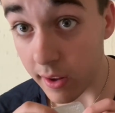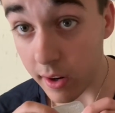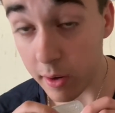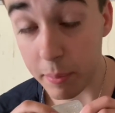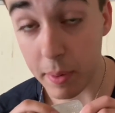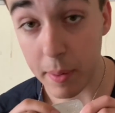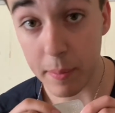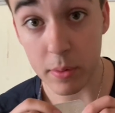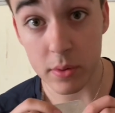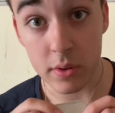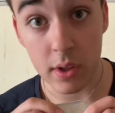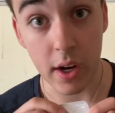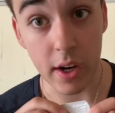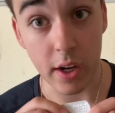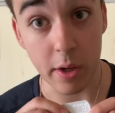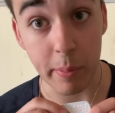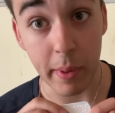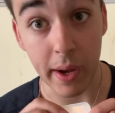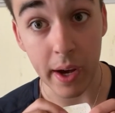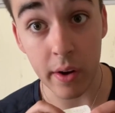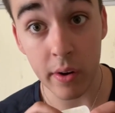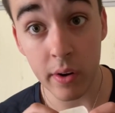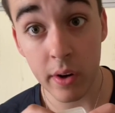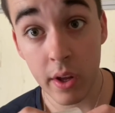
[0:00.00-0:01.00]
of people talk
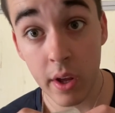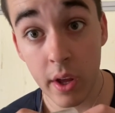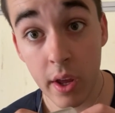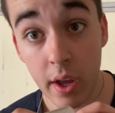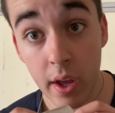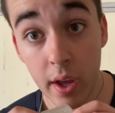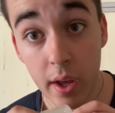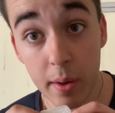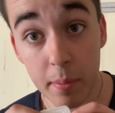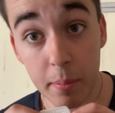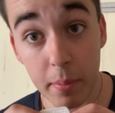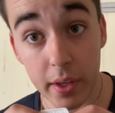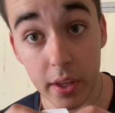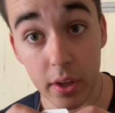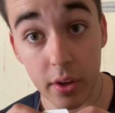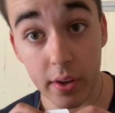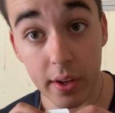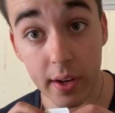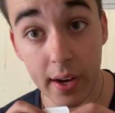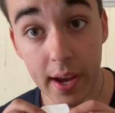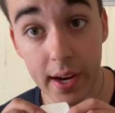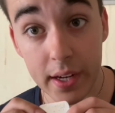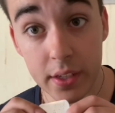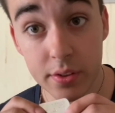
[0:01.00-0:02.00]
about, but you can
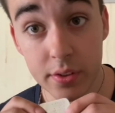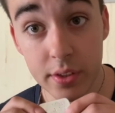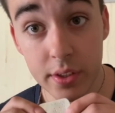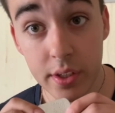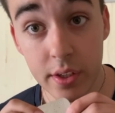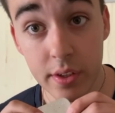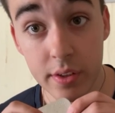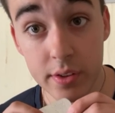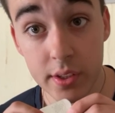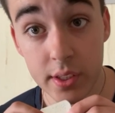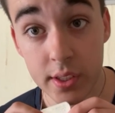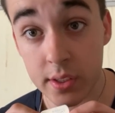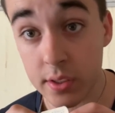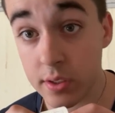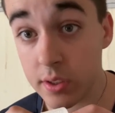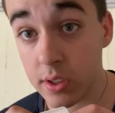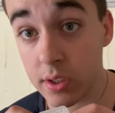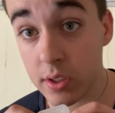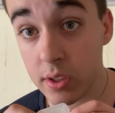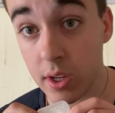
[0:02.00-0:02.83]
actually use it.